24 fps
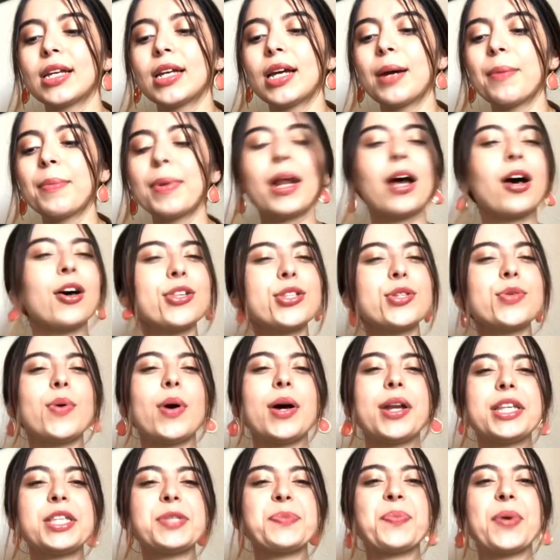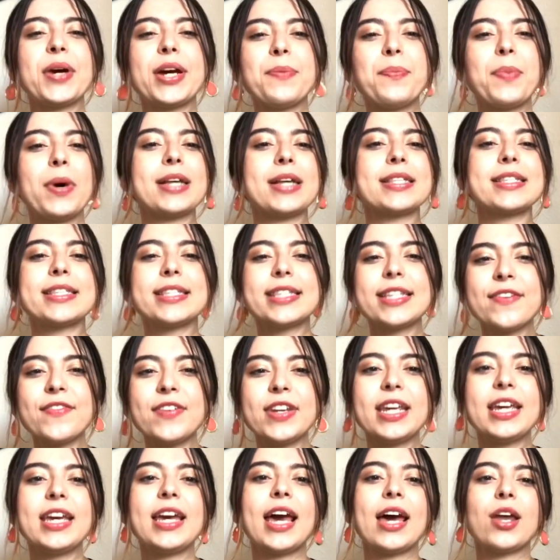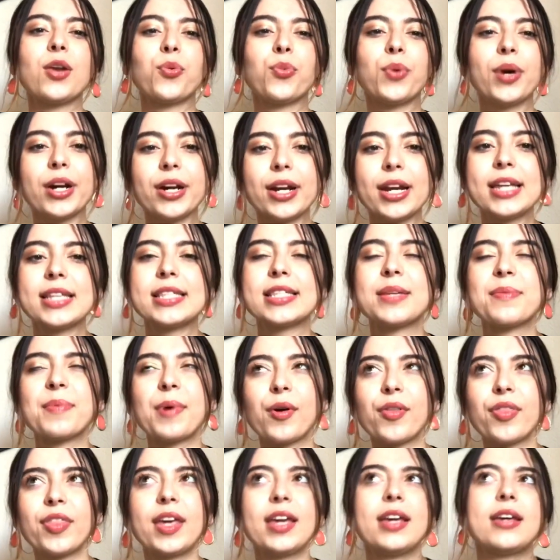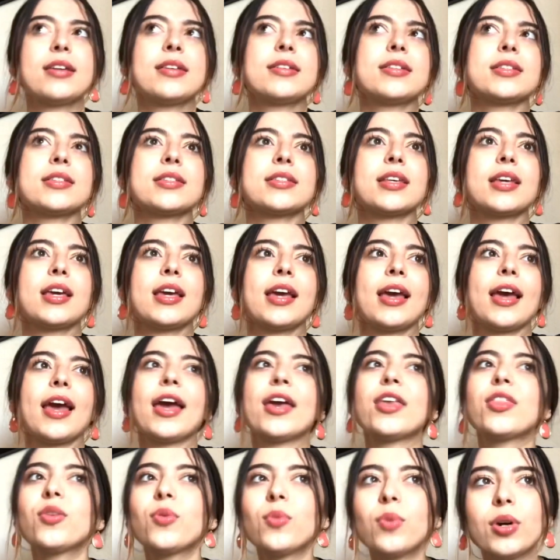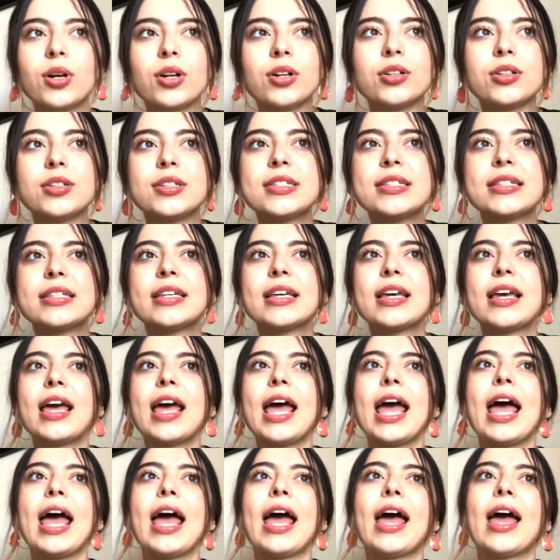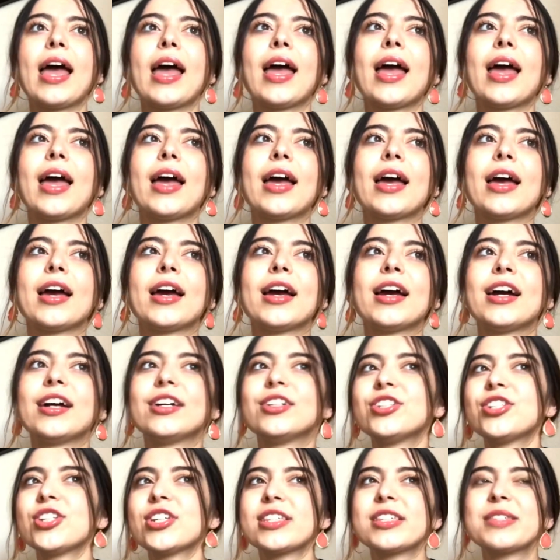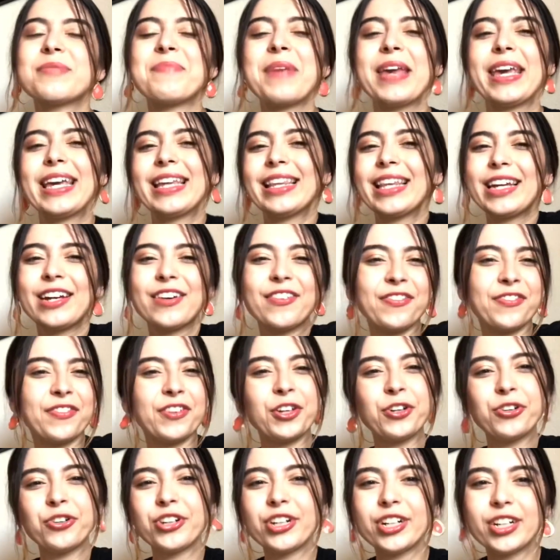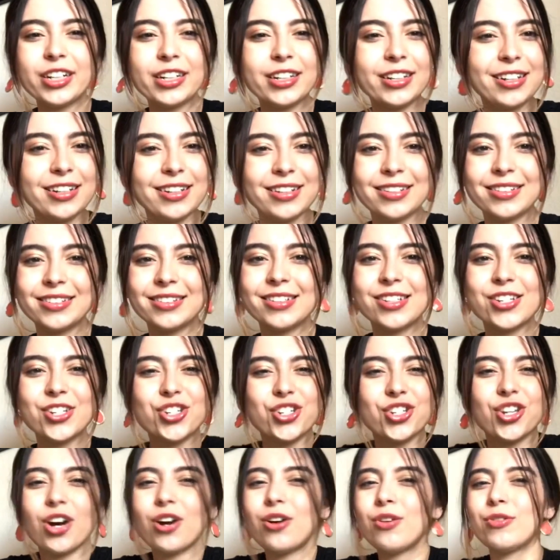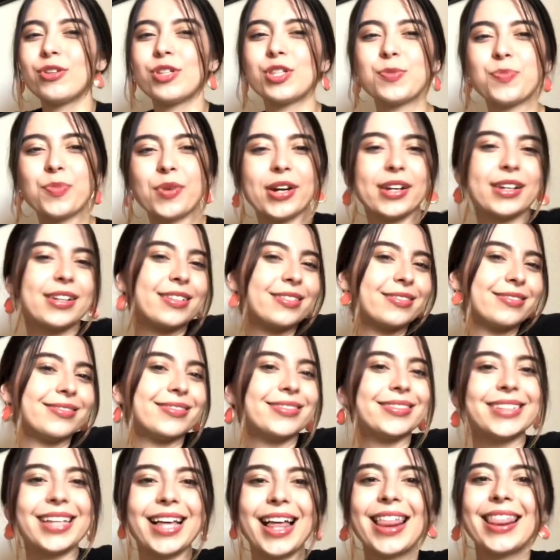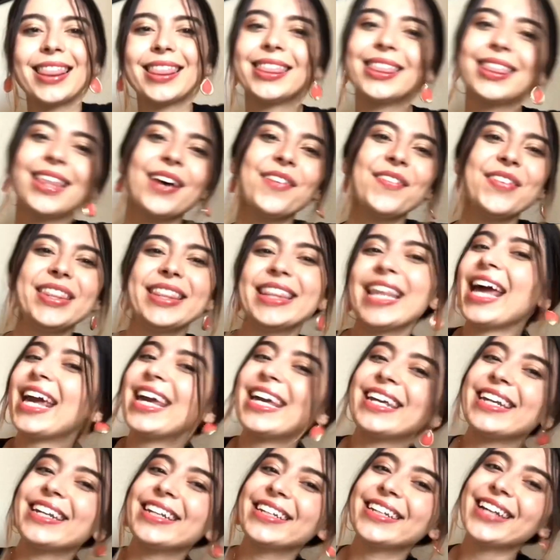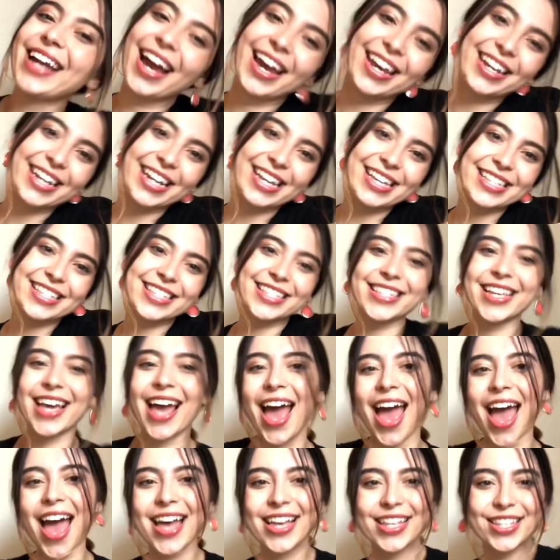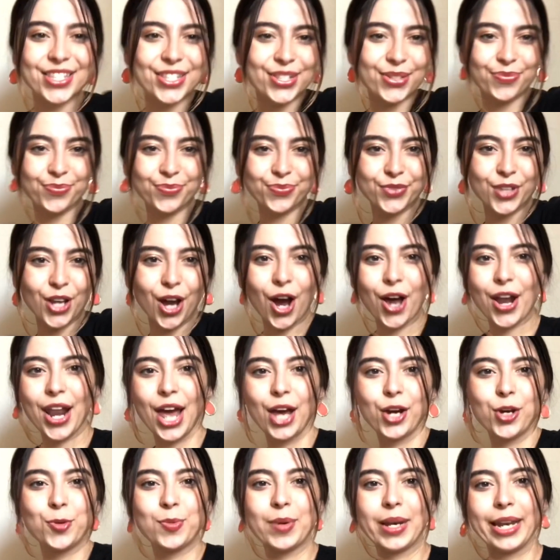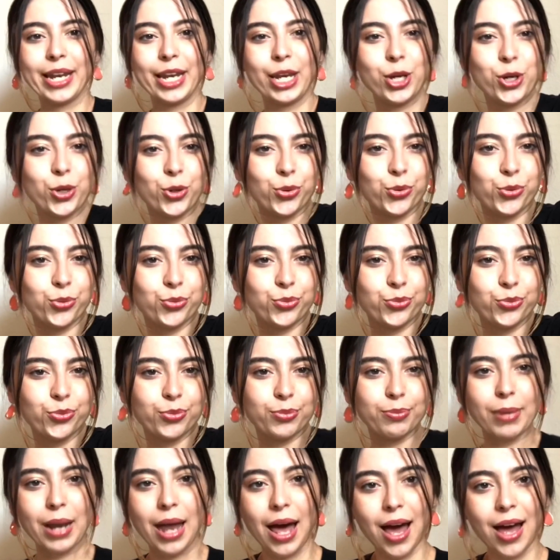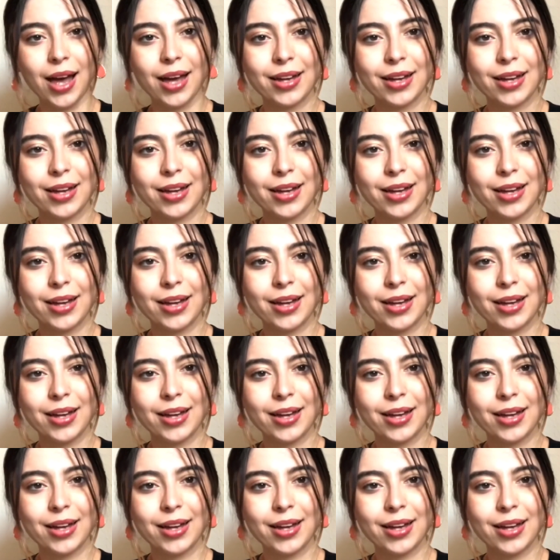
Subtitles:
but I also want to spread positivity and awareness about things in the world and just make it like a feel-good show, spread love and light and kindness and all that hoobly hoo blah.